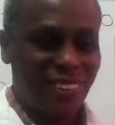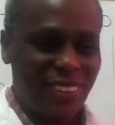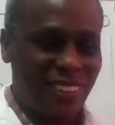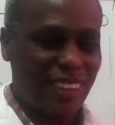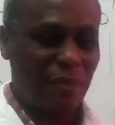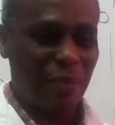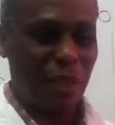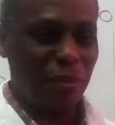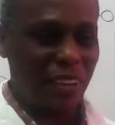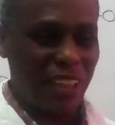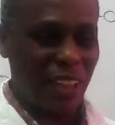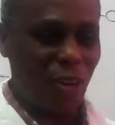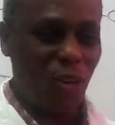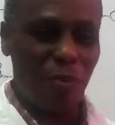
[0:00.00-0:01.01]
Sometimes
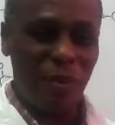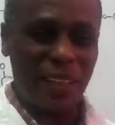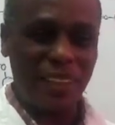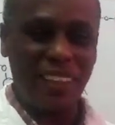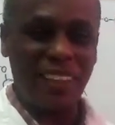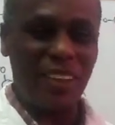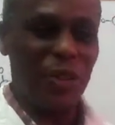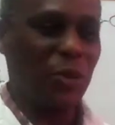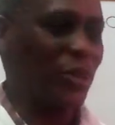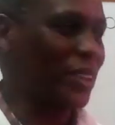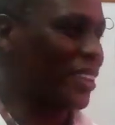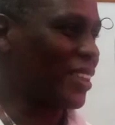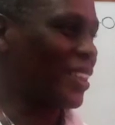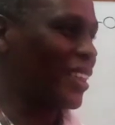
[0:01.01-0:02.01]
they go mad. They do
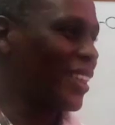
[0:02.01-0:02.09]
what?